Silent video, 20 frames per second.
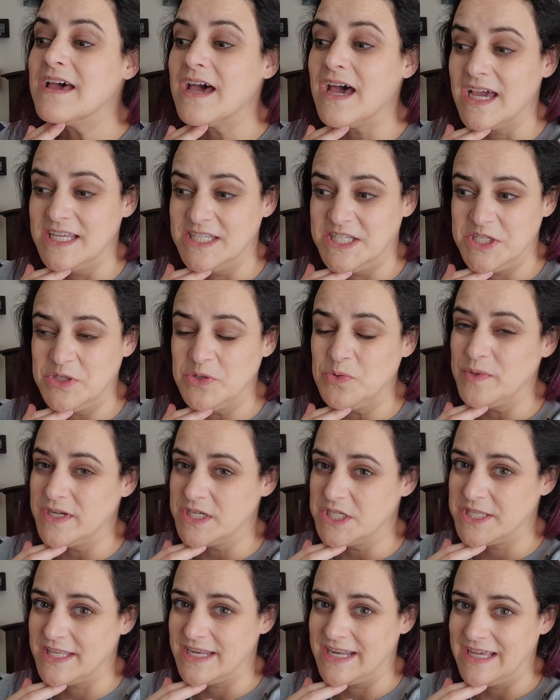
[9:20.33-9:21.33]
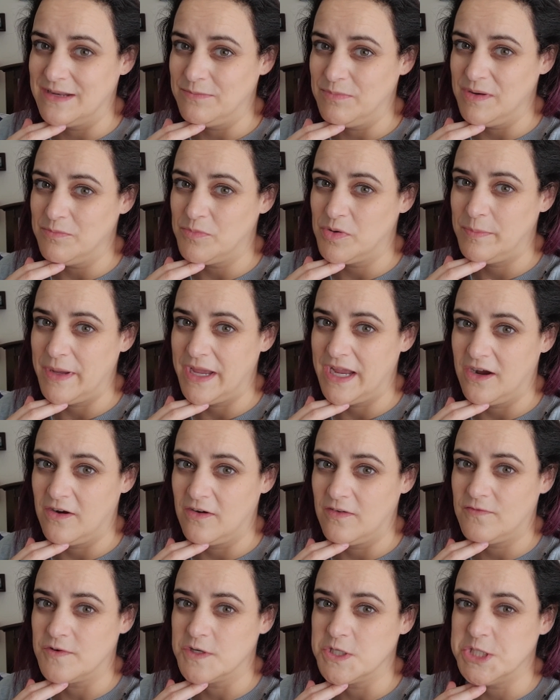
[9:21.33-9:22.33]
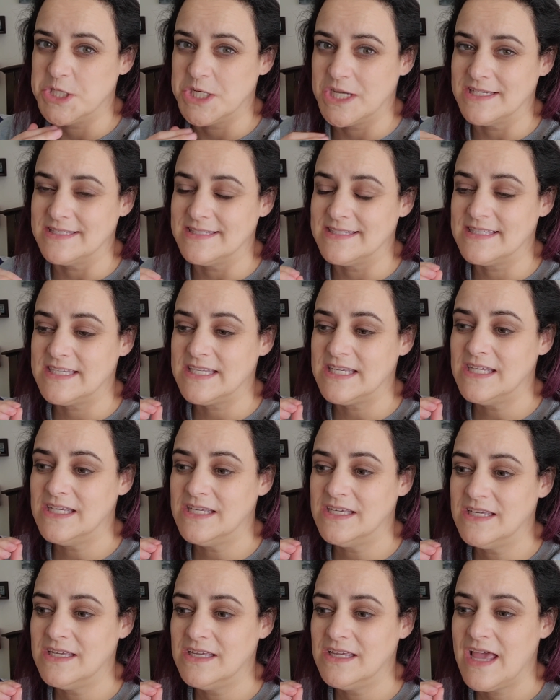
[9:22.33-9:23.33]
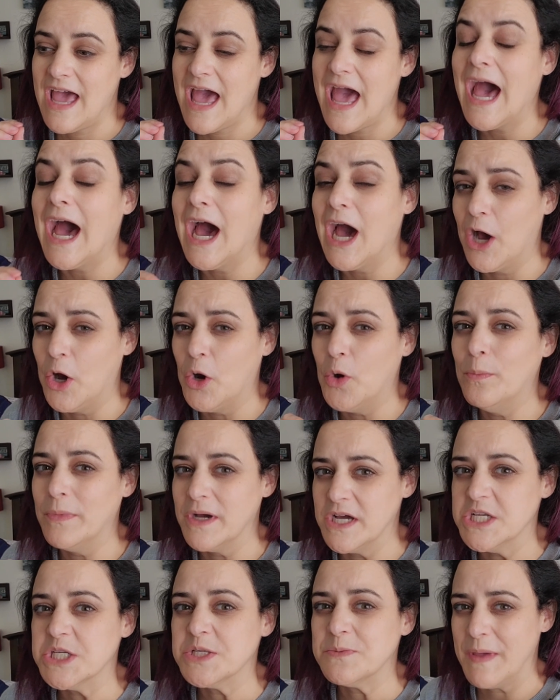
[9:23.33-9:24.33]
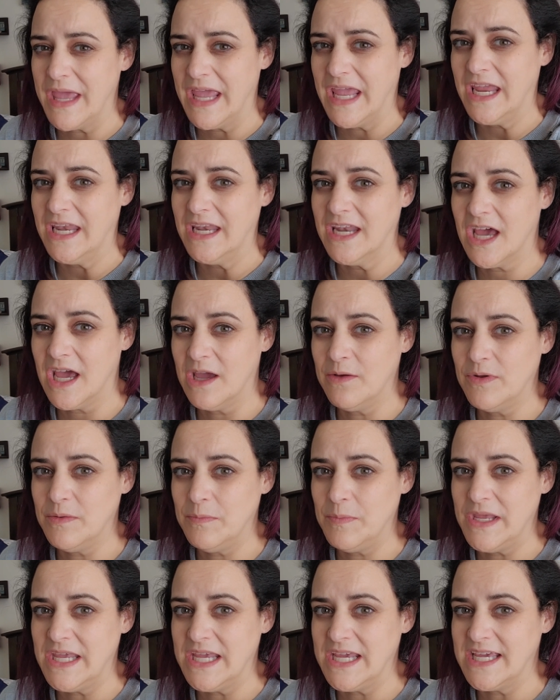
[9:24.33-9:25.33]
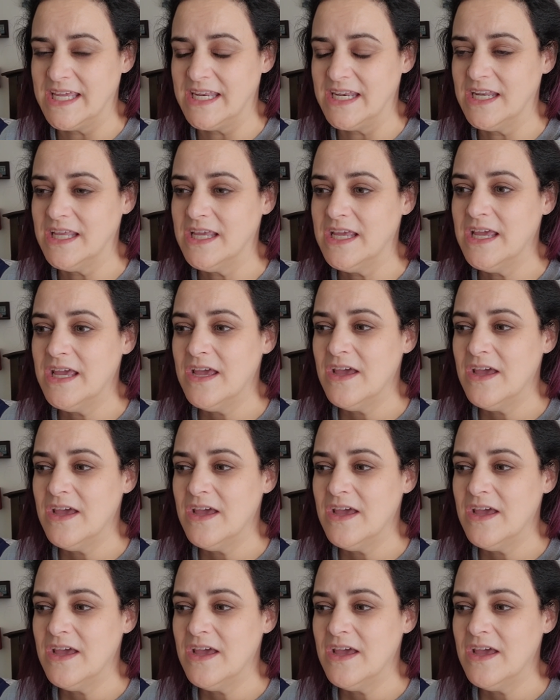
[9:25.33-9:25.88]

I do wish that I had been prepared for just how much pain I would be in,